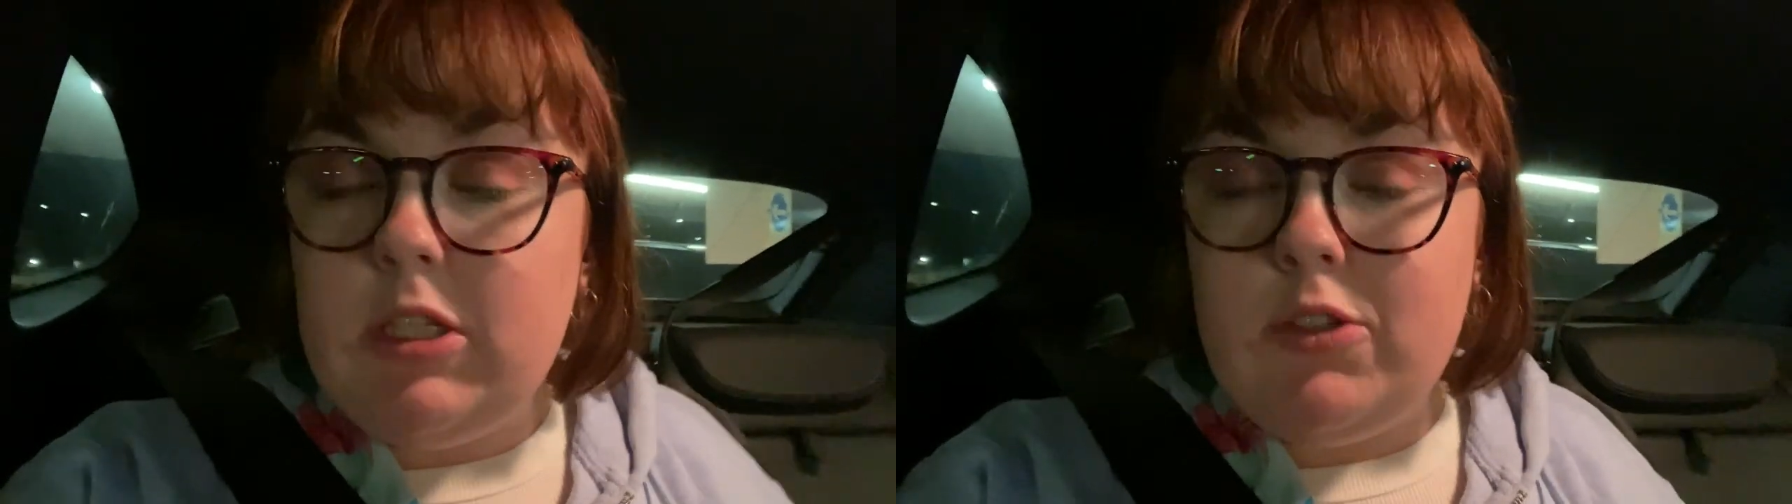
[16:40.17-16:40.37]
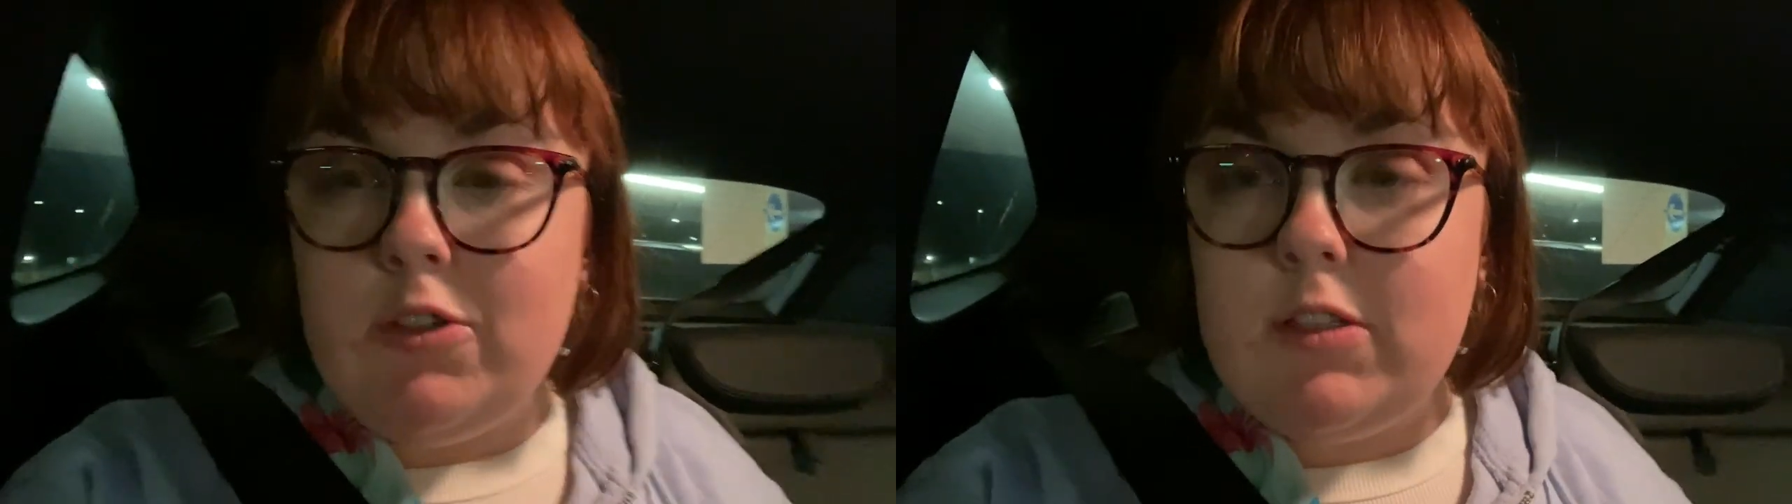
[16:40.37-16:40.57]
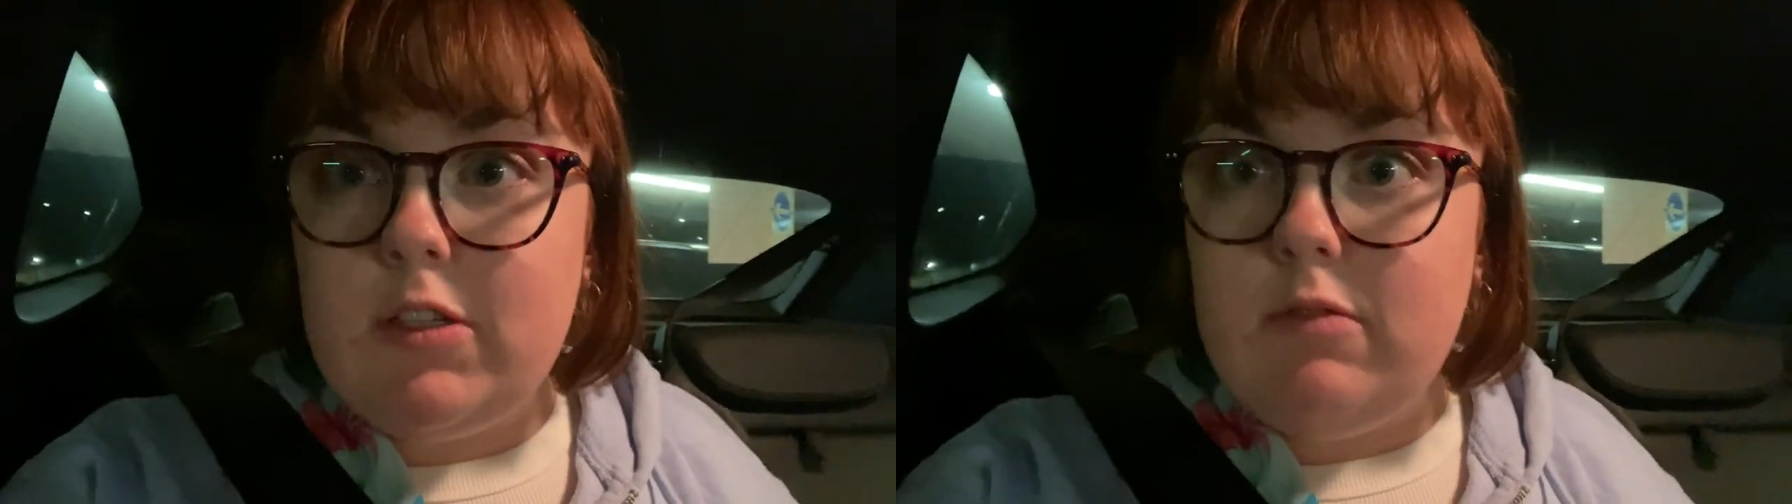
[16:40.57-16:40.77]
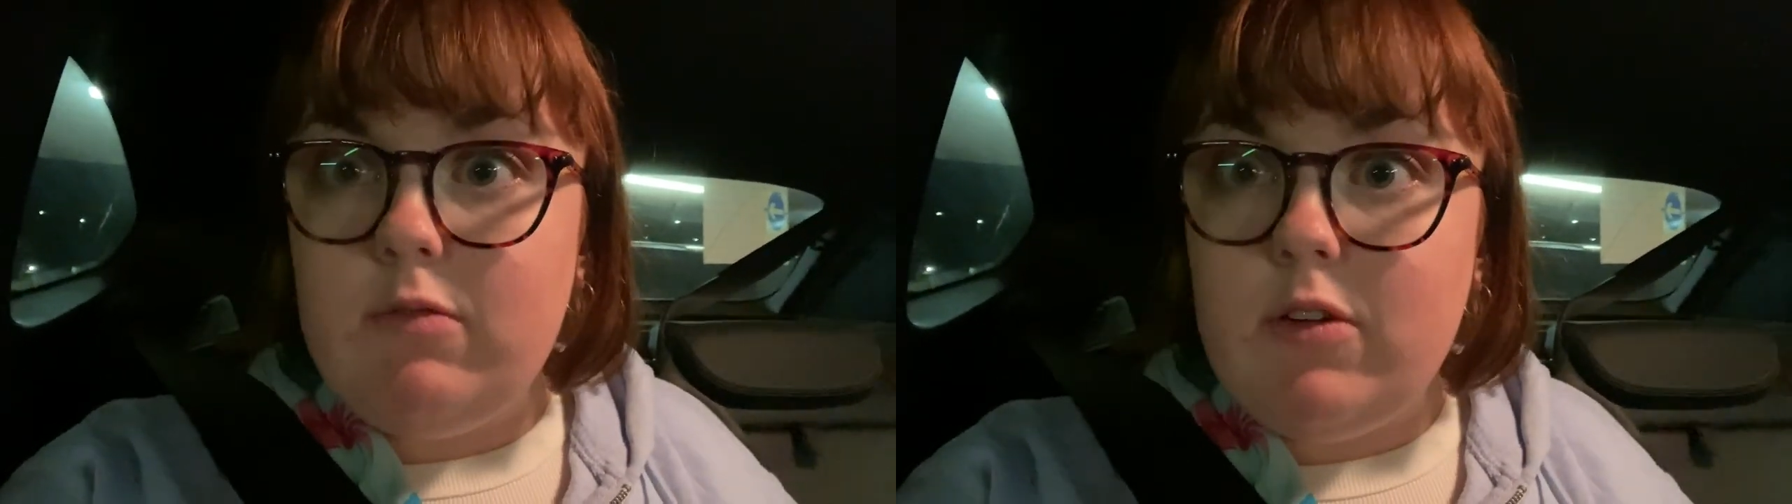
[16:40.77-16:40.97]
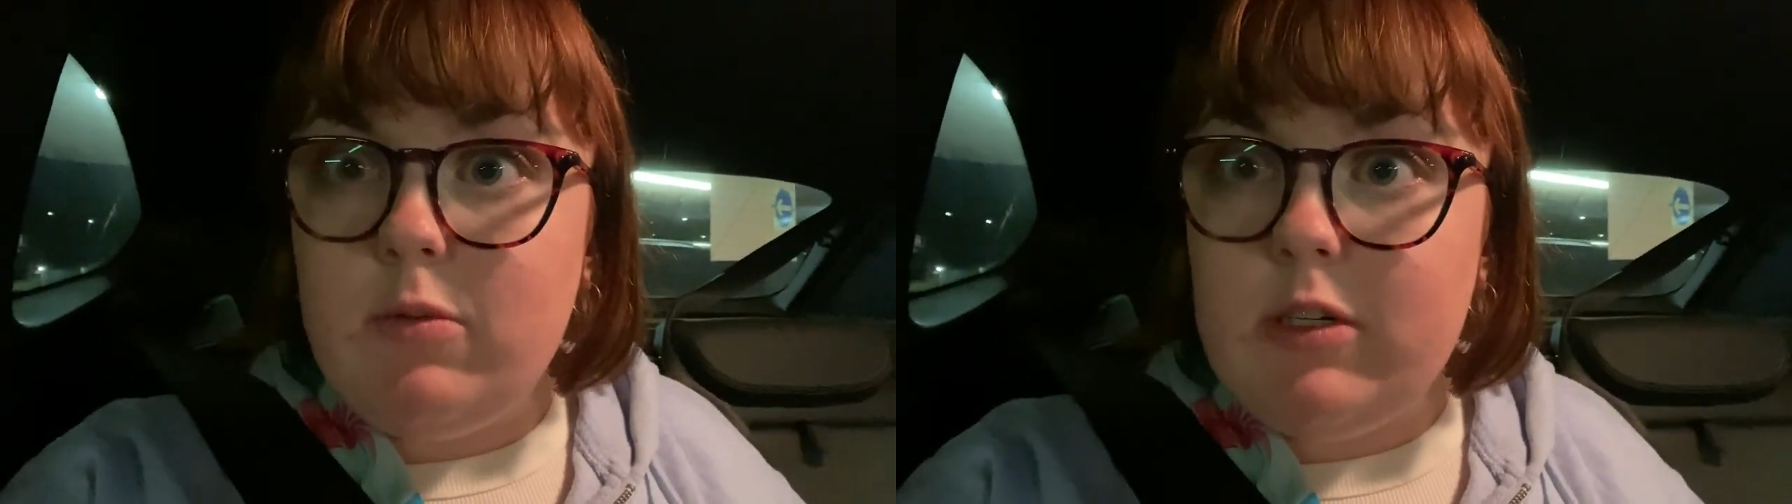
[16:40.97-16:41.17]
took a turn for
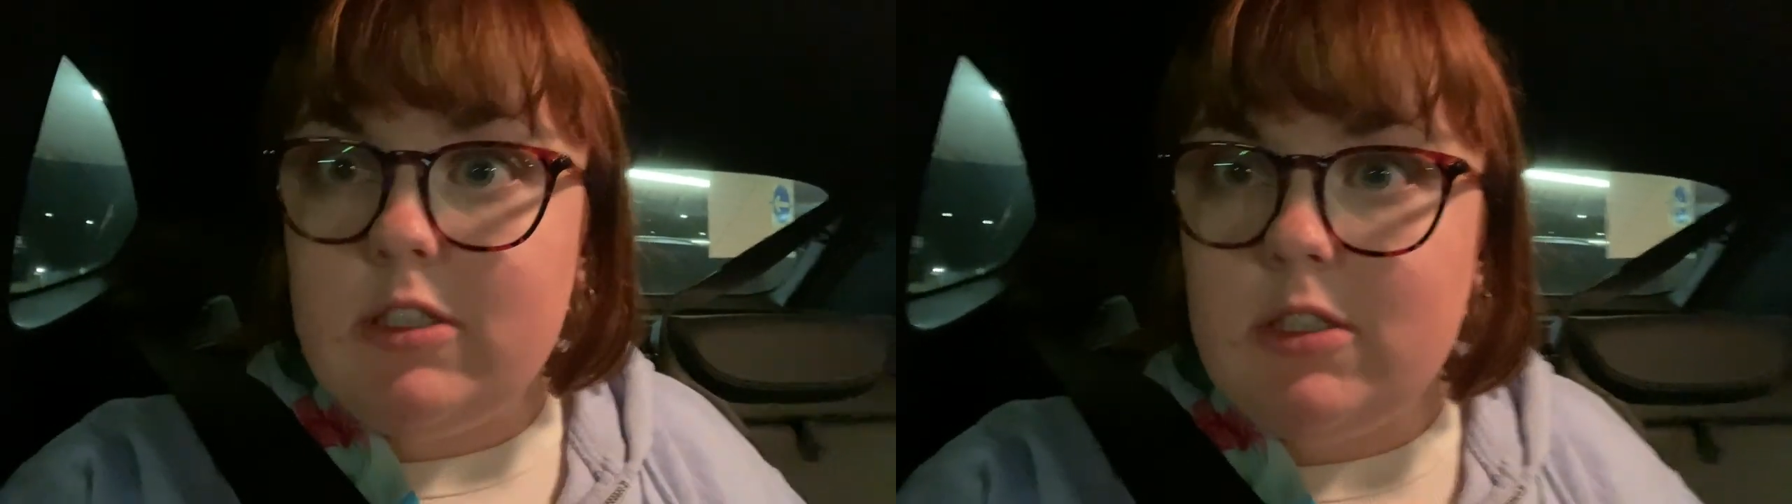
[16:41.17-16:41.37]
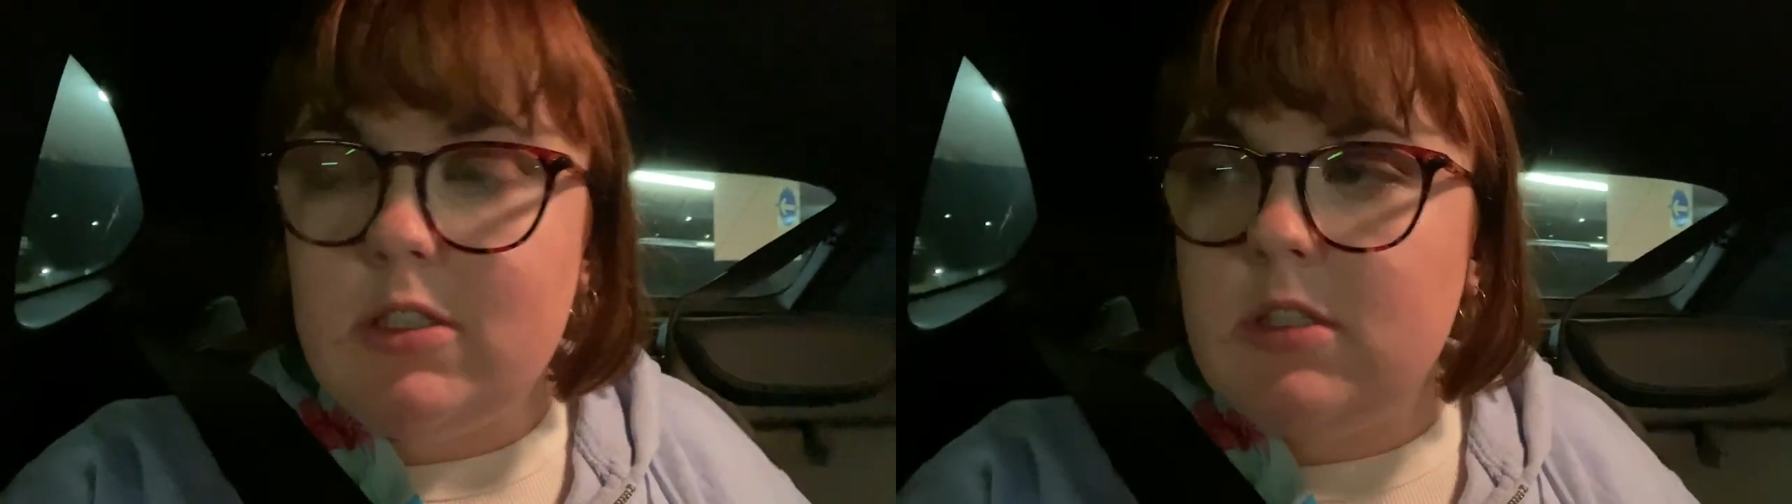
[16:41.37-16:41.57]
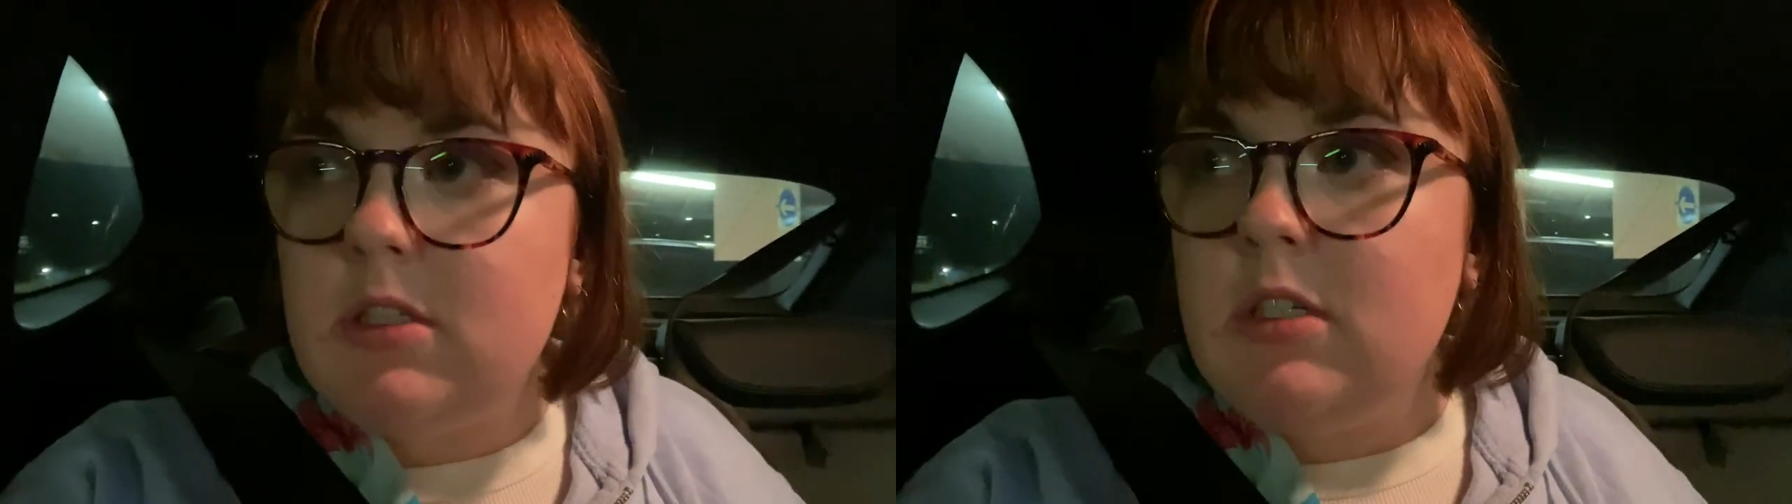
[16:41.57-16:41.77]
the worst